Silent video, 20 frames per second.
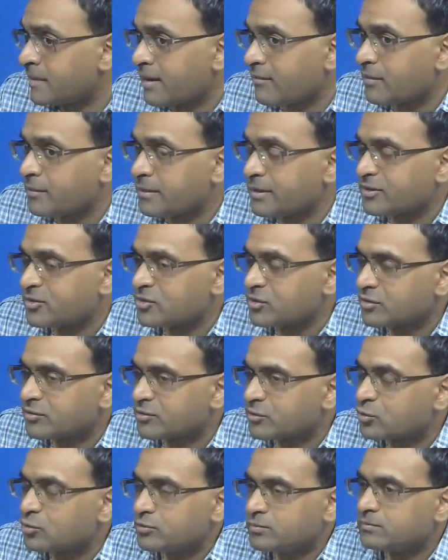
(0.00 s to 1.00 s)
have a mixture of
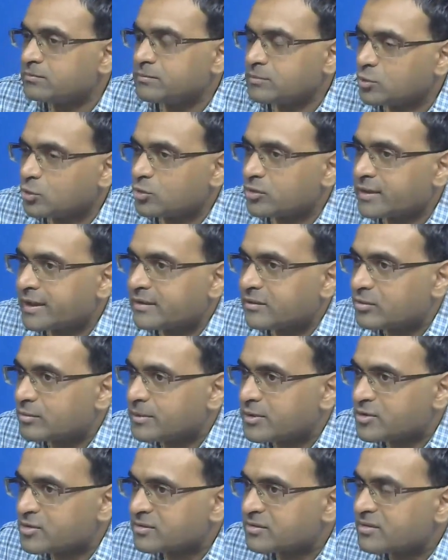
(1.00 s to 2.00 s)
two
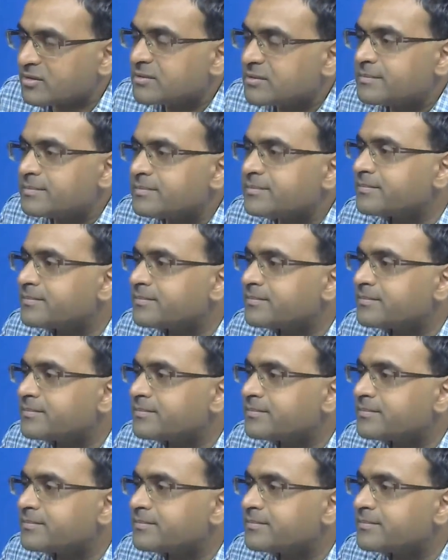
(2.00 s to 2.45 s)
transformations.